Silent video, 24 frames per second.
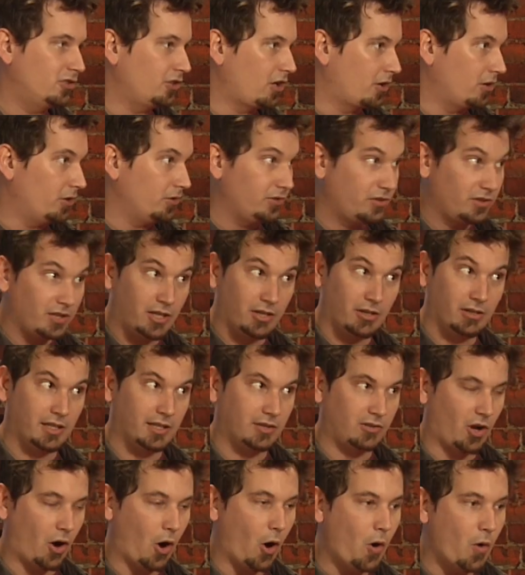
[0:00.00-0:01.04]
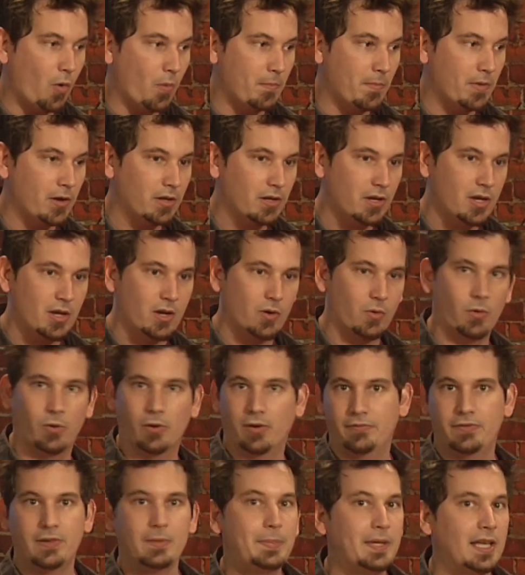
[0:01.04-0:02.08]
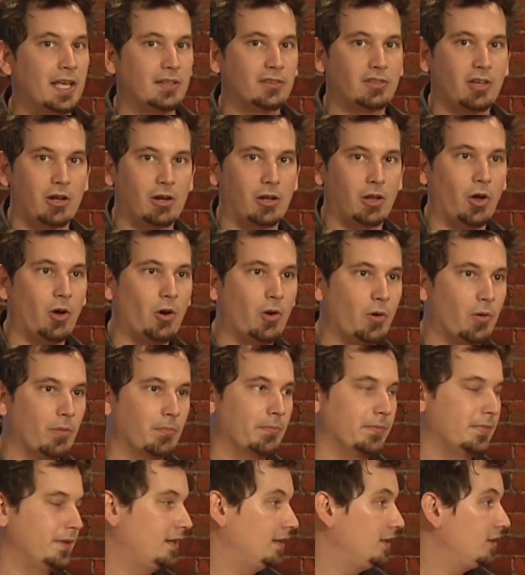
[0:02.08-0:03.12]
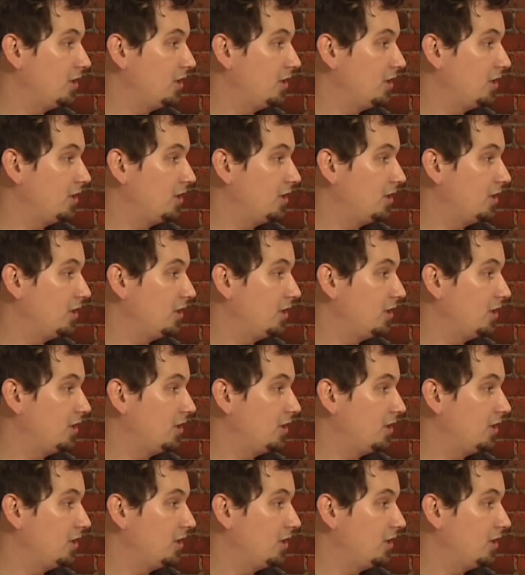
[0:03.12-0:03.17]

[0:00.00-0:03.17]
tunnel securely to home or a V P N tunnel home,